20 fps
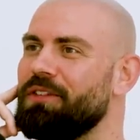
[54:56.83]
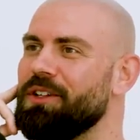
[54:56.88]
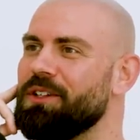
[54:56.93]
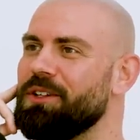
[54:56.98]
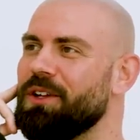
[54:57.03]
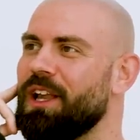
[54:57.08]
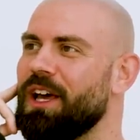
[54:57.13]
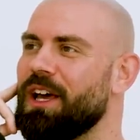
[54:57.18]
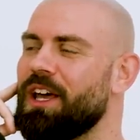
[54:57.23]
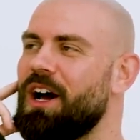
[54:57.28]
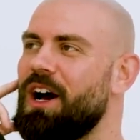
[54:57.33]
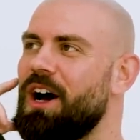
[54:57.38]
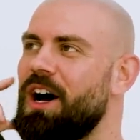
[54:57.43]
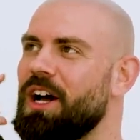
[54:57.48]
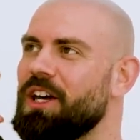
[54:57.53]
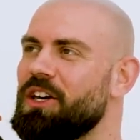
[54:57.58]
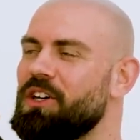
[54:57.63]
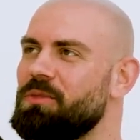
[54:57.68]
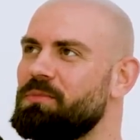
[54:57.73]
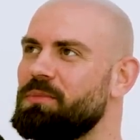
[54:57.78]
And you're like,
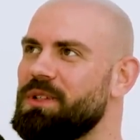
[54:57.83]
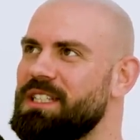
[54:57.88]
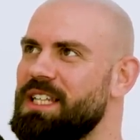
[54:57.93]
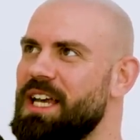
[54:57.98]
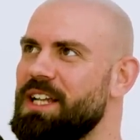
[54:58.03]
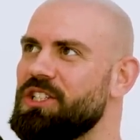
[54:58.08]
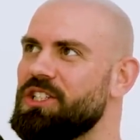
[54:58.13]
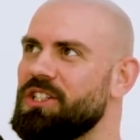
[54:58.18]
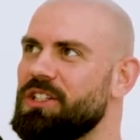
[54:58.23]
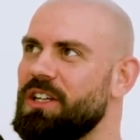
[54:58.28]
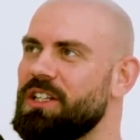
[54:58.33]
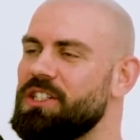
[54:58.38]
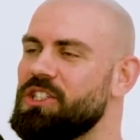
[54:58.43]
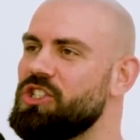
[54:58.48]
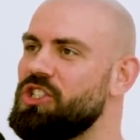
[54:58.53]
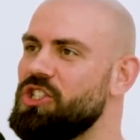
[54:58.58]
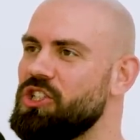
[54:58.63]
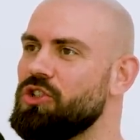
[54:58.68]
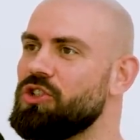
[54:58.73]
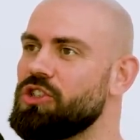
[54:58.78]
I could potentially,
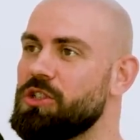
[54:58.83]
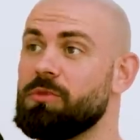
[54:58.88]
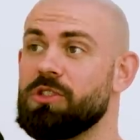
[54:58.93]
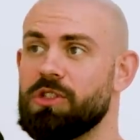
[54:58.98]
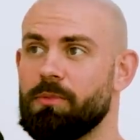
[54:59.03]
she's got something